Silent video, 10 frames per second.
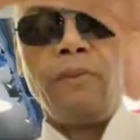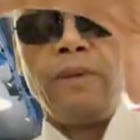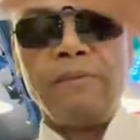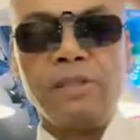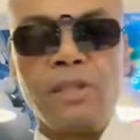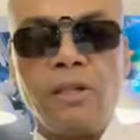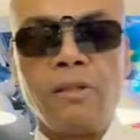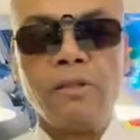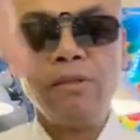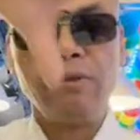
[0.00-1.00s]
We have a
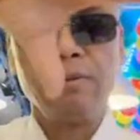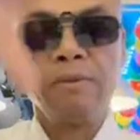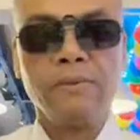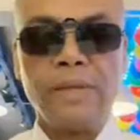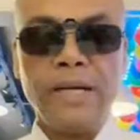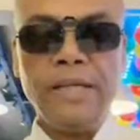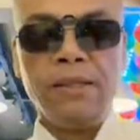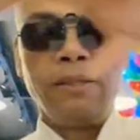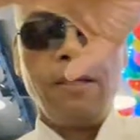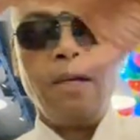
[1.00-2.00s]
circle, right?
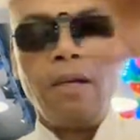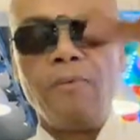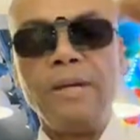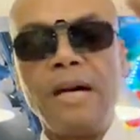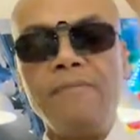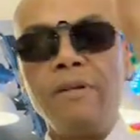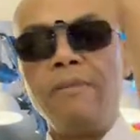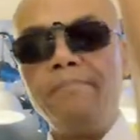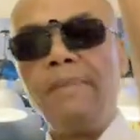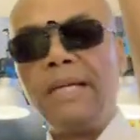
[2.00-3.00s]
We have a
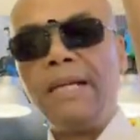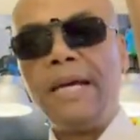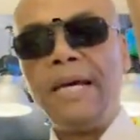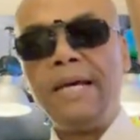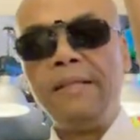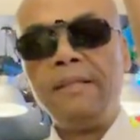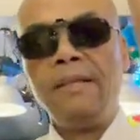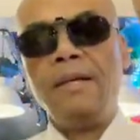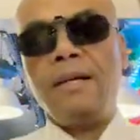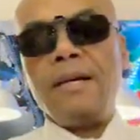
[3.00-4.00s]
minute hand
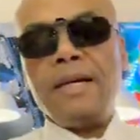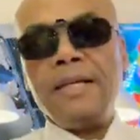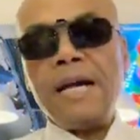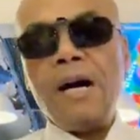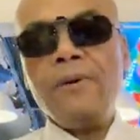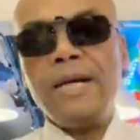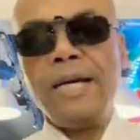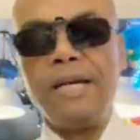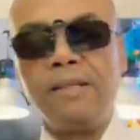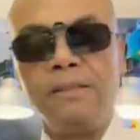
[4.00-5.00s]
and an hour
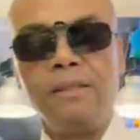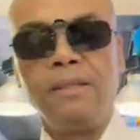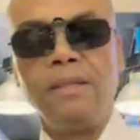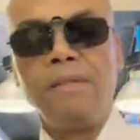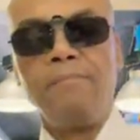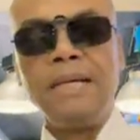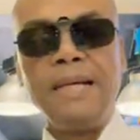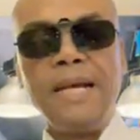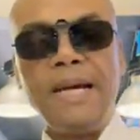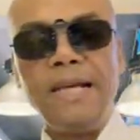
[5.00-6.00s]
hand.
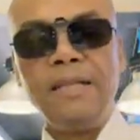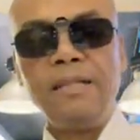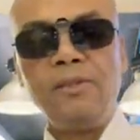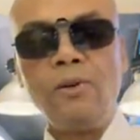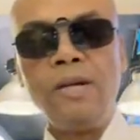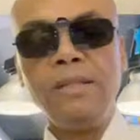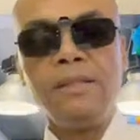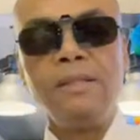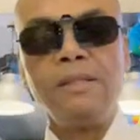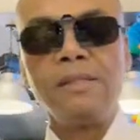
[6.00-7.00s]
Minute hand in the north
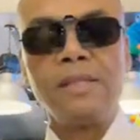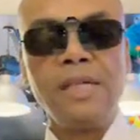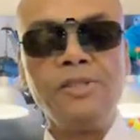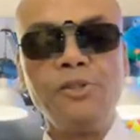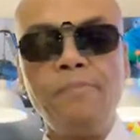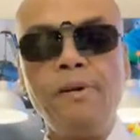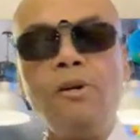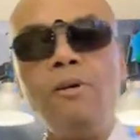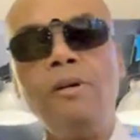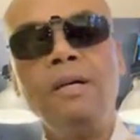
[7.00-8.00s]
celestial
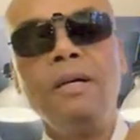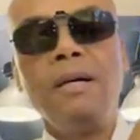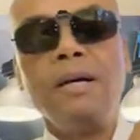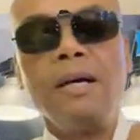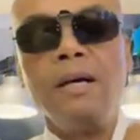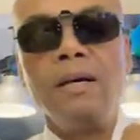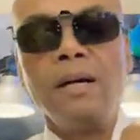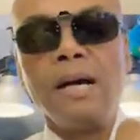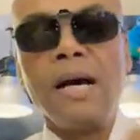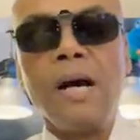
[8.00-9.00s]
pole,
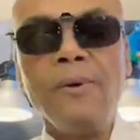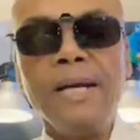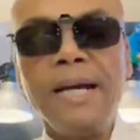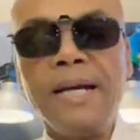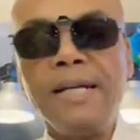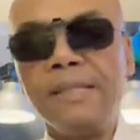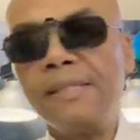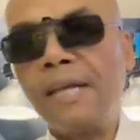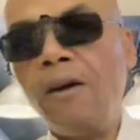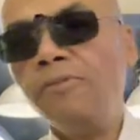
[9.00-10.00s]
hour hand at the
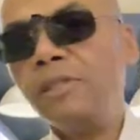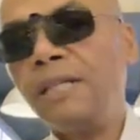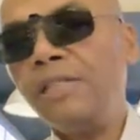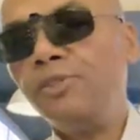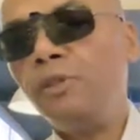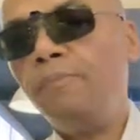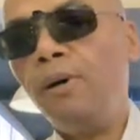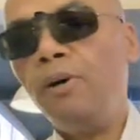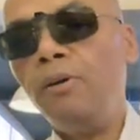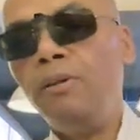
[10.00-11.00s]
south celestial
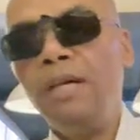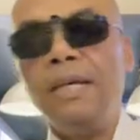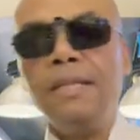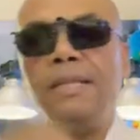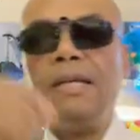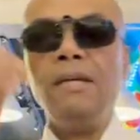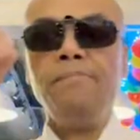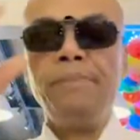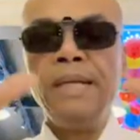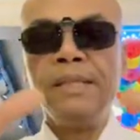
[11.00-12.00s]
pole. The
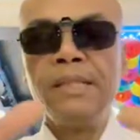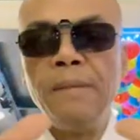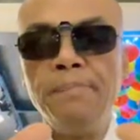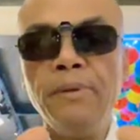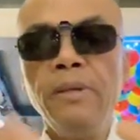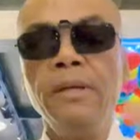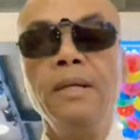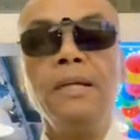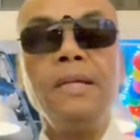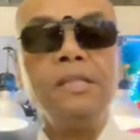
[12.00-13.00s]
Big Dipper
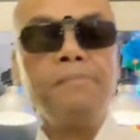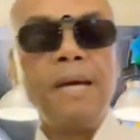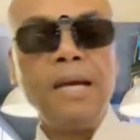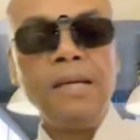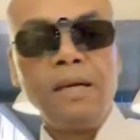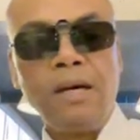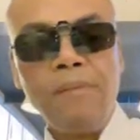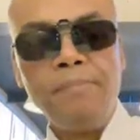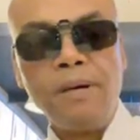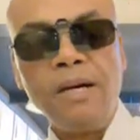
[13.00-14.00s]
is made
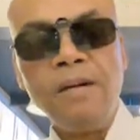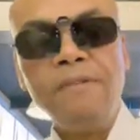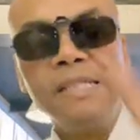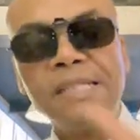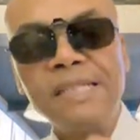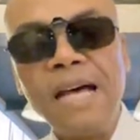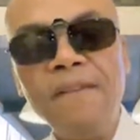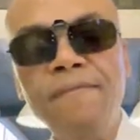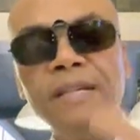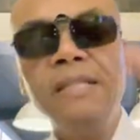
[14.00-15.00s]
up of
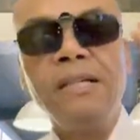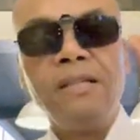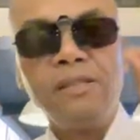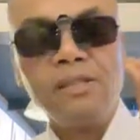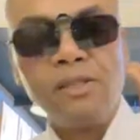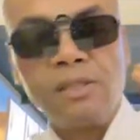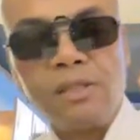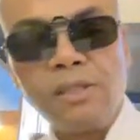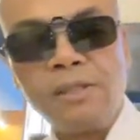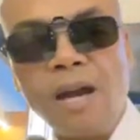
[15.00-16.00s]
7
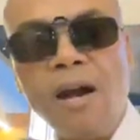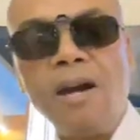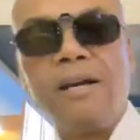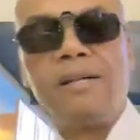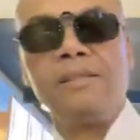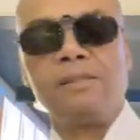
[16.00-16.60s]
stars.